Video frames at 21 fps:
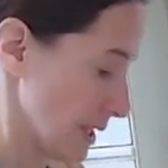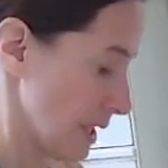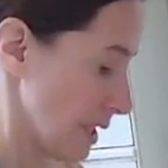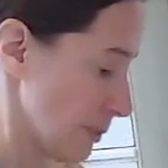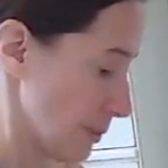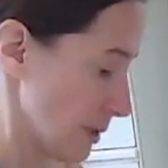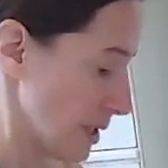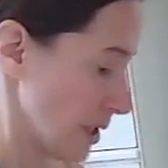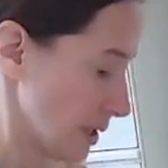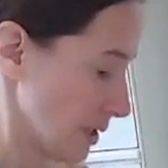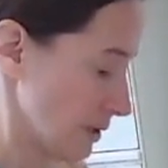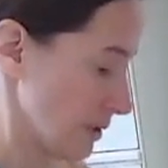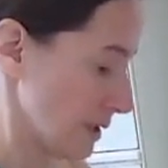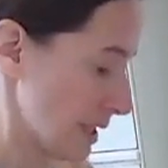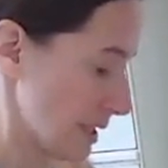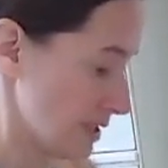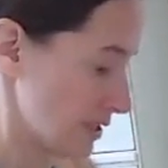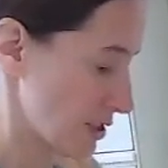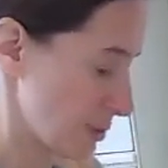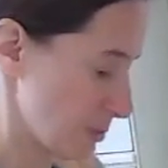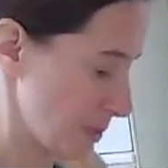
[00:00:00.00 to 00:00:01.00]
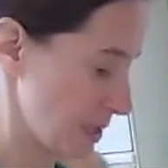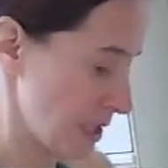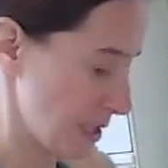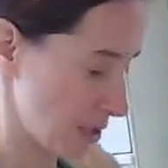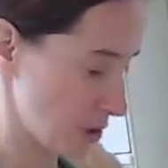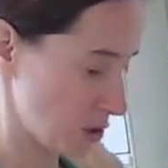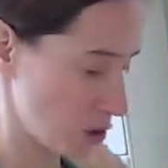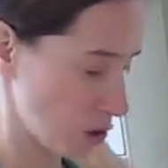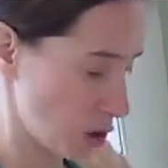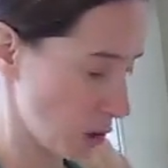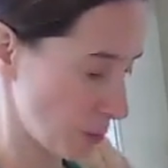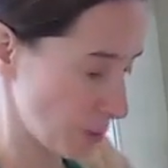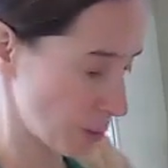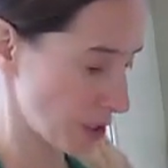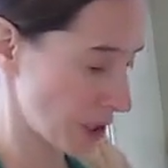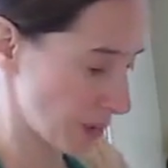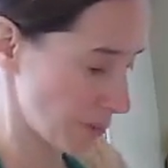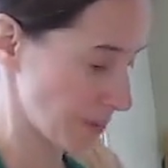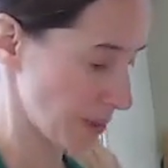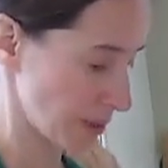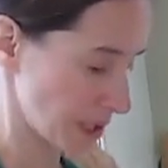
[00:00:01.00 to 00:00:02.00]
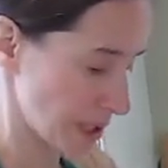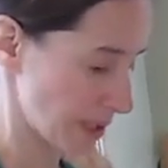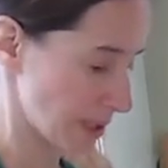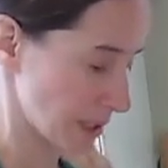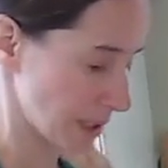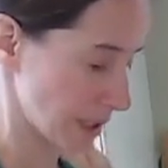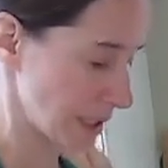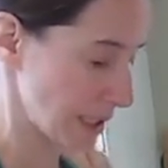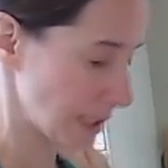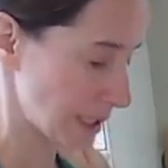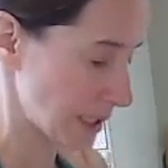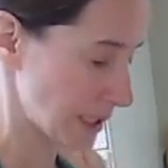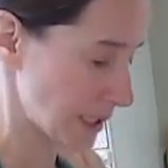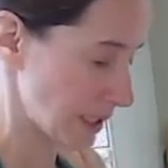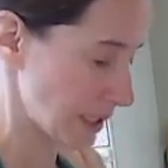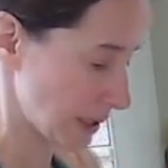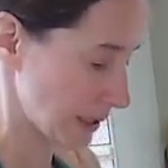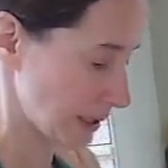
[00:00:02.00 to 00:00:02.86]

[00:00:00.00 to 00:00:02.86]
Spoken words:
There we go. That's me chopped up my garlic.